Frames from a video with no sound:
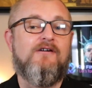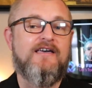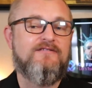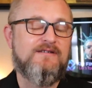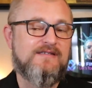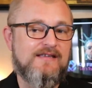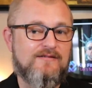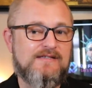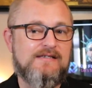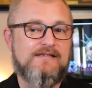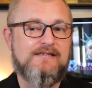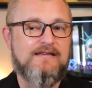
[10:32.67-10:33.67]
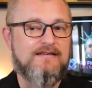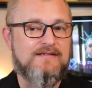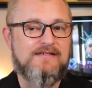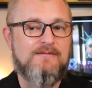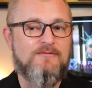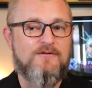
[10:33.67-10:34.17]
I think Celsius did a
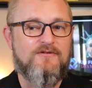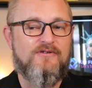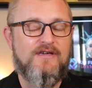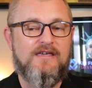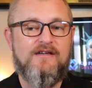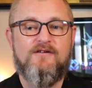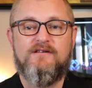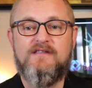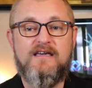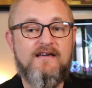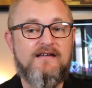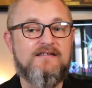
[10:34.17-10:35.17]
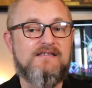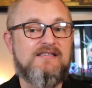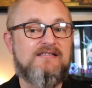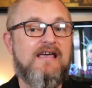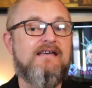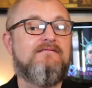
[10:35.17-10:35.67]
similar thing here, and they kind of
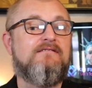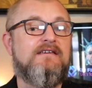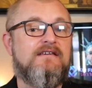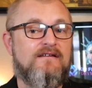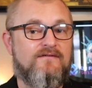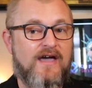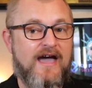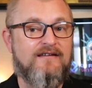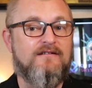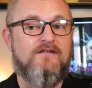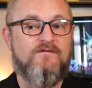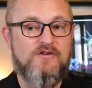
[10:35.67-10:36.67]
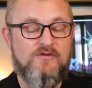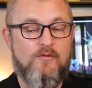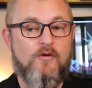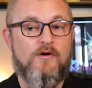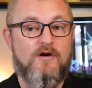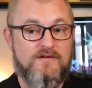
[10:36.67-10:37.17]
steadily have added a few
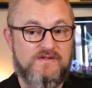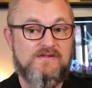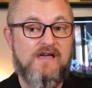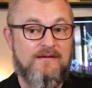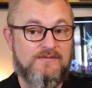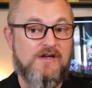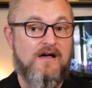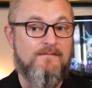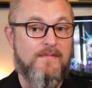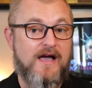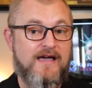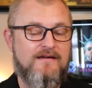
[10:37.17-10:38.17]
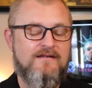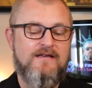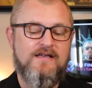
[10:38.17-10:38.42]
more as time's gone by.